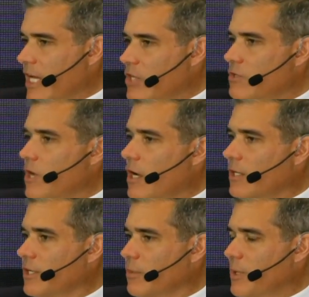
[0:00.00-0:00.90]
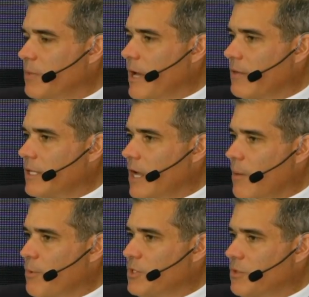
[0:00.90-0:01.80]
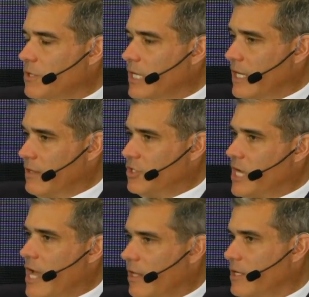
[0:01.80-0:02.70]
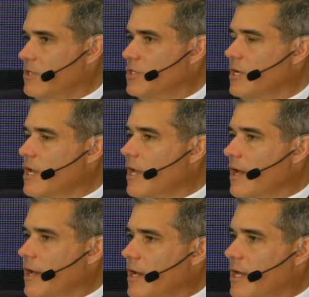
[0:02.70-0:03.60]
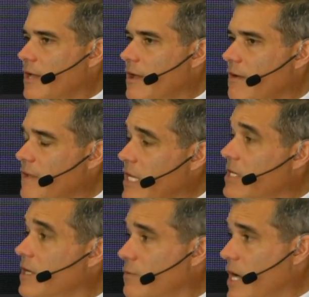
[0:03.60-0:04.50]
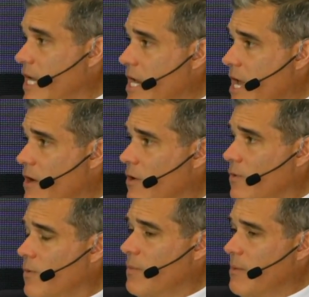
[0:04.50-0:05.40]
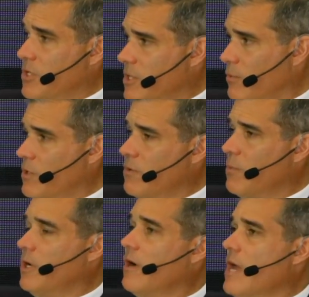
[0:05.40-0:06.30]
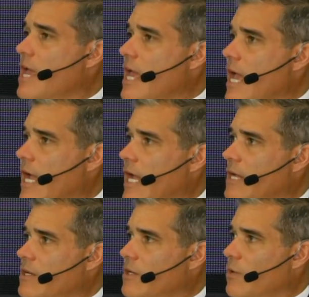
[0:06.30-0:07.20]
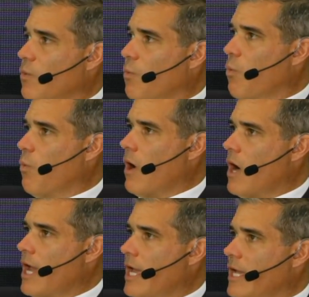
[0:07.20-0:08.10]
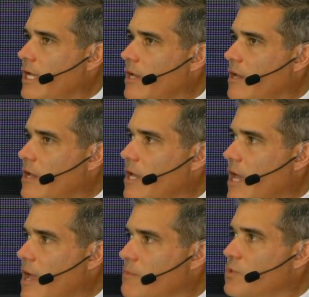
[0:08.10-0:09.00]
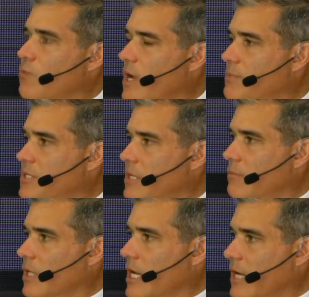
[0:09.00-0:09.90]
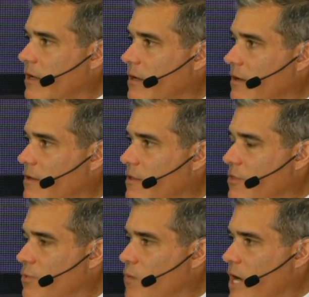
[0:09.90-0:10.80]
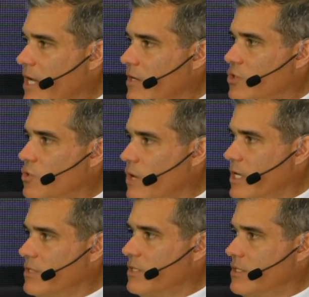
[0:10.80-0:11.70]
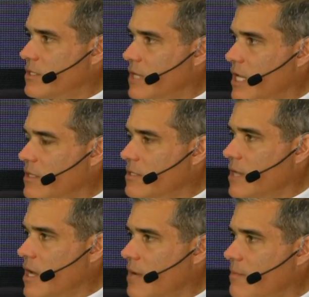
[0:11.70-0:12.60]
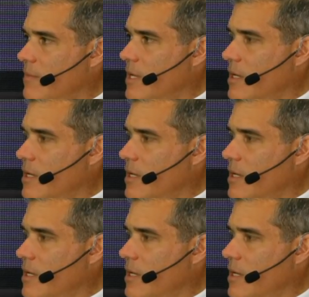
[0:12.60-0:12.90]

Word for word: Can you talk a little bit about the opportunity and the challenge uh, of India right now? Maybe start with you, Kabir, and why M Swipe seemed like the right choice at this time.